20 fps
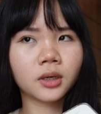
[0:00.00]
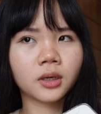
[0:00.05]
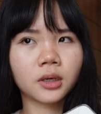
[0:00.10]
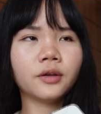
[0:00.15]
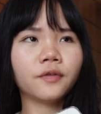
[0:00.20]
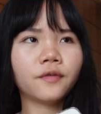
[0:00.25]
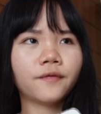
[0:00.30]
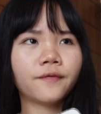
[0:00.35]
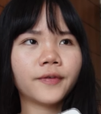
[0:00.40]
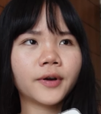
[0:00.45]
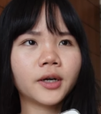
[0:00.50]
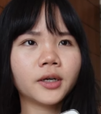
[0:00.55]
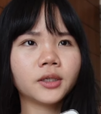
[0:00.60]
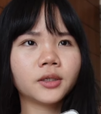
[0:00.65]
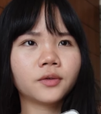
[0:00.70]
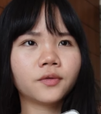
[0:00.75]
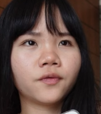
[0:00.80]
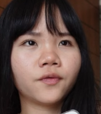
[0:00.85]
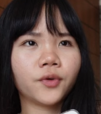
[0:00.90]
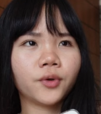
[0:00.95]
The
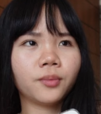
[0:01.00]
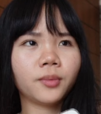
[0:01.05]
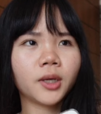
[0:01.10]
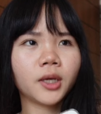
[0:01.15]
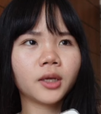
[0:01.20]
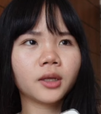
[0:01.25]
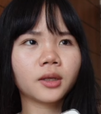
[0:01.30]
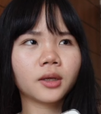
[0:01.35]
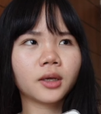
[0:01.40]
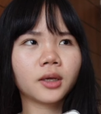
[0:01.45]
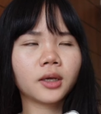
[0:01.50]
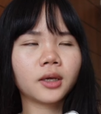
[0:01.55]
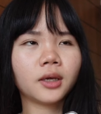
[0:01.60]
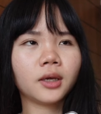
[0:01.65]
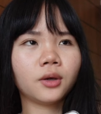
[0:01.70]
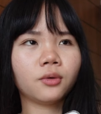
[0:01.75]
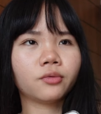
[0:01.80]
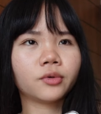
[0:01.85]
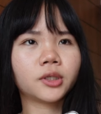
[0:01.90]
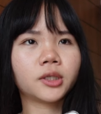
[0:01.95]
first roommate,
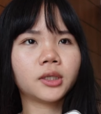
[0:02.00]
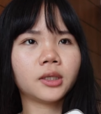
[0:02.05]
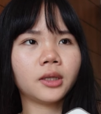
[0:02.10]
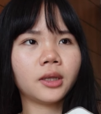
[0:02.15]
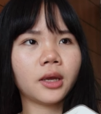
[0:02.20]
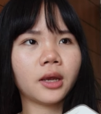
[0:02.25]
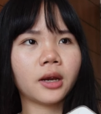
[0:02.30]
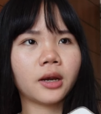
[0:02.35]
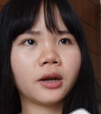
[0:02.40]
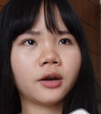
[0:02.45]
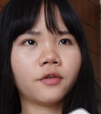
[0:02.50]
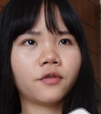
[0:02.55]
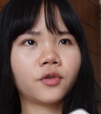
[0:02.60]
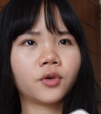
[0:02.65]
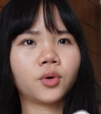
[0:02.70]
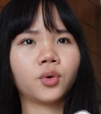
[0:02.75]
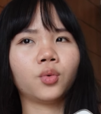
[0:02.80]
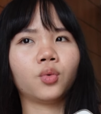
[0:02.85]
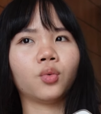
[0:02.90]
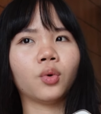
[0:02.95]
he was there
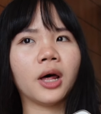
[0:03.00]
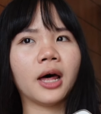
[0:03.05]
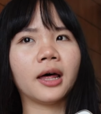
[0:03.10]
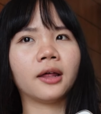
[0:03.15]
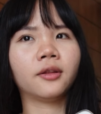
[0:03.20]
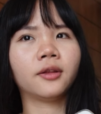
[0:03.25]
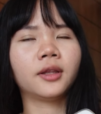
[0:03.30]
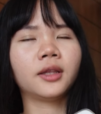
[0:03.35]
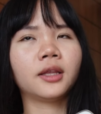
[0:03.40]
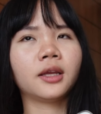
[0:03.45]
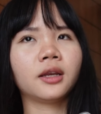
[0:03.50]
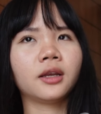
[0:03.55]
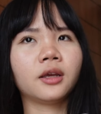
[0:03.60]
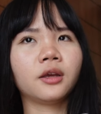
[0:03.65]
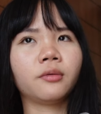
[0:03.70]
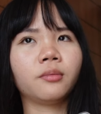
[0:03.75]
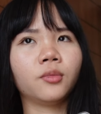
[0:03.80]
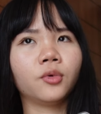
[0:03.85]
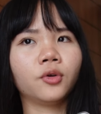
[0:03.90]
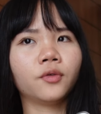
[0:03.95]
for a while and then
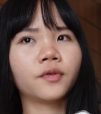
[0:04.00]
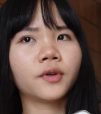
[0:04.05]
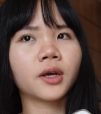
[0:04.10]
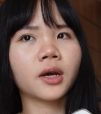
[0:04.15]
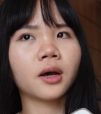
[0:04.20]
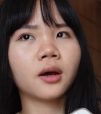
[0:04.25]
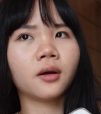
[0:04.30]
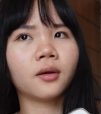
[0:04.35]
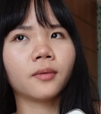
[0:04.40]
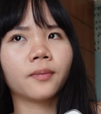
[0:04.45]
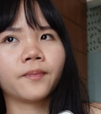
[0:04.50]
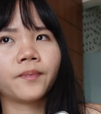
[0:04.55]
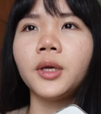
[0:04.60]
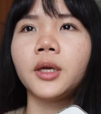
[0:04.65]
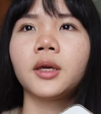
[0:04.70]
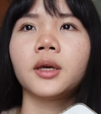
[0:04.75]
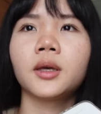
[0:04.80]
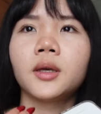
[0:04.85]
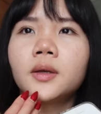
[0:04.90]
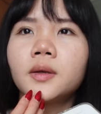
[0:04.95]
he moved out
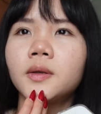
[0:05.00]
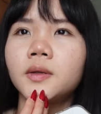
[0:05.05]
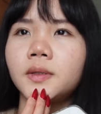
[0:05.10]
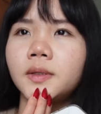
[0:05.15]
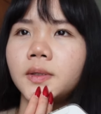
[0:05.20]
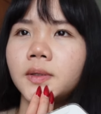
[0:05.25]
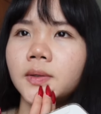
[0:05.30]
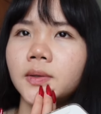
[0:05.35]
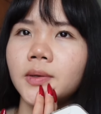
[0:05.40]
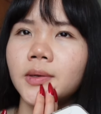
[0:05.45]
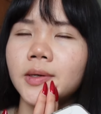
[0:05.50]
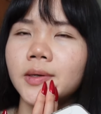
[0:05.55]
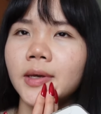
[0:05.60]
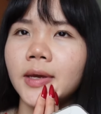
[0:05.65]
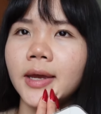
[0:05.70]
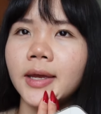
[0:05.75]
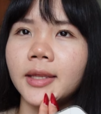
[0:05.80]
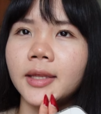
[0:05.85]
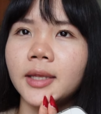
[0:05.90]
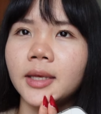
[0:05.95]
because
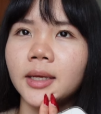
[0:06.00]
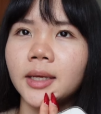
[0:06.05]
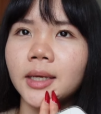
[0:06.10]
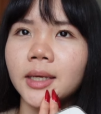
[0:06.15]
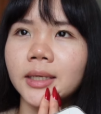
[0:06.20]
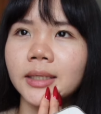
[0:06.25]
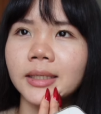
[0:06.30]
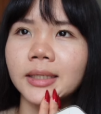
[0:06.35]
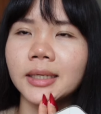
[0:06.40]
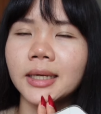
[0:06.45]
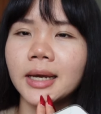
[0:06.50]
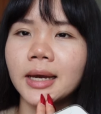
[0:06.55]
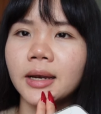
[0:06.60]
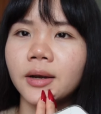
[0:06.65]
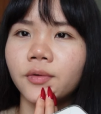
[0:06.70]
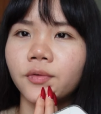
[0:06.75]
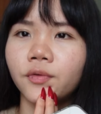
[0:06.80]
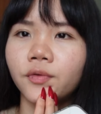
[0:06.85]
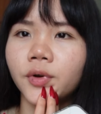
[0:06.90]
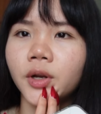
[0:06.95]
I think he's
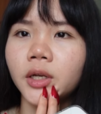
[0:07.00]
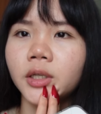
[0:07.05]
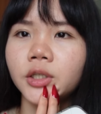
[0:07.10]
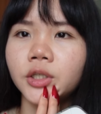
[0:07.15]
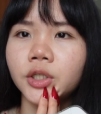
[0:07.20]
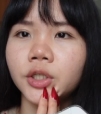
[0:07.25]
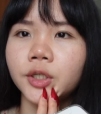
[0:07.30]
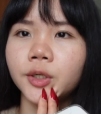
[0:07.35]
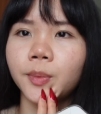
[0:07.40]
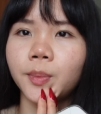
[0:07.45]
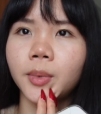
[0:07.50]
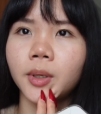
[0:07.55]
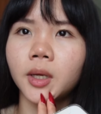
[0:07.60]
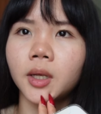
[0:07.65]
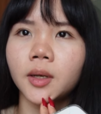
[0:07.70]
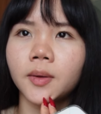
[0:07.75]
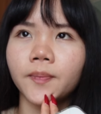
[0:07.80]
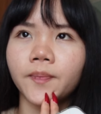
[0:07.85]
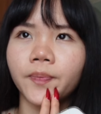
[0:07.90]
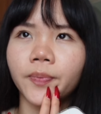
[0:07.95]
kind of rich,
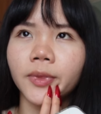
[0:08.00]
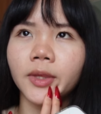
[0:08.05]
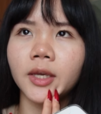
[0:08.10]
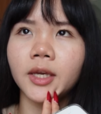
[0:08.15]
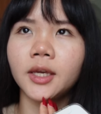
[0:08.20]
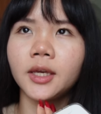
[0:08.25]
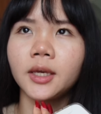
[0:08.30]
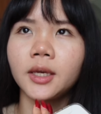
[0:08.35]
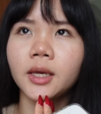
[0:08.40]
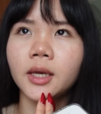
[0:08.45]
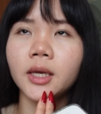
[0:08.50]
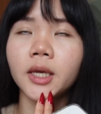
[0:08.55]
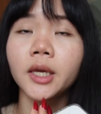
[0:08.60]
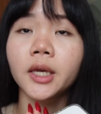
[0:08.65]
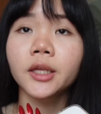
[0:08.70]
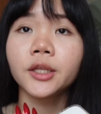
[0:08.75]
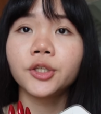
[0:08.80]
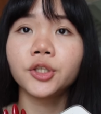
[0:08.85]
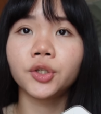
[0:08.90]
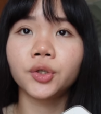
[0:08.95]
but he
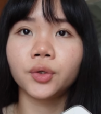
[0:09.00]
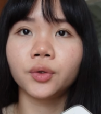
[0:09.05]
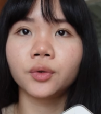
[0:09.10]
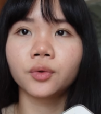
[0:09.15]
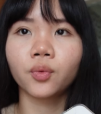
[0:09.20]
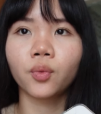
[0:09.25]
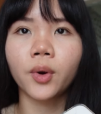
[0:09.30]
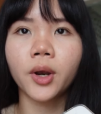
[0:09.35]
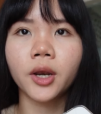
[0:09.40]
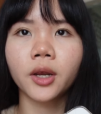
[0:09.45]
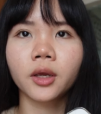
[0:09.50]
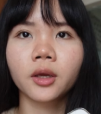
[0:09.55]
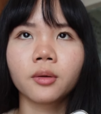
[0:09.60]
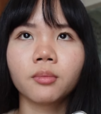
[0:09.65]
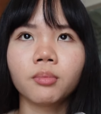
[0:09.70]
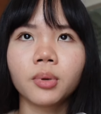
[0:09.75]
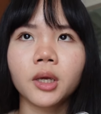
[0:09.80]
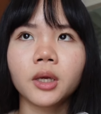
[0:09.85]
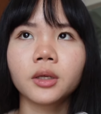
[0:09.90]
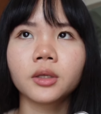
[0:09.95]
can choose where he
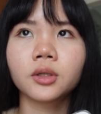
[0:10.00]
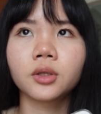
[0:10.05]
can be.